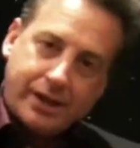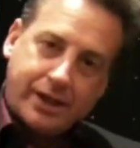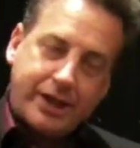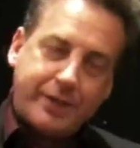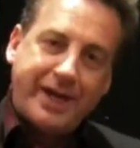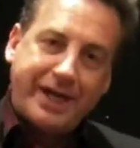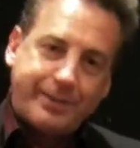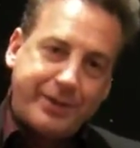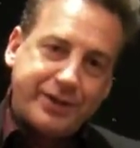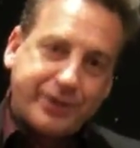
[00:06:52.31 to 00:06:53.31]
and you're back to
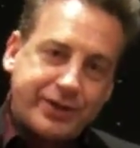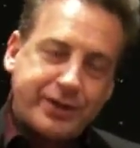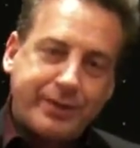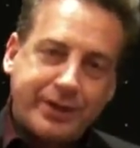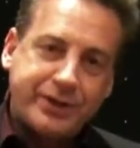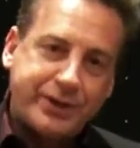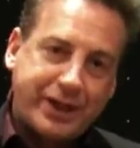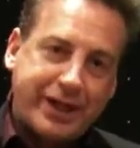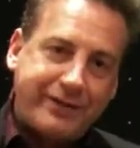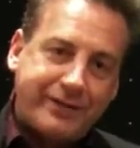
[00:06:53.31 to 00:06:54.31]
business. The business of
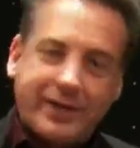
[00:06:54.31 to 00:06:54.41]
life,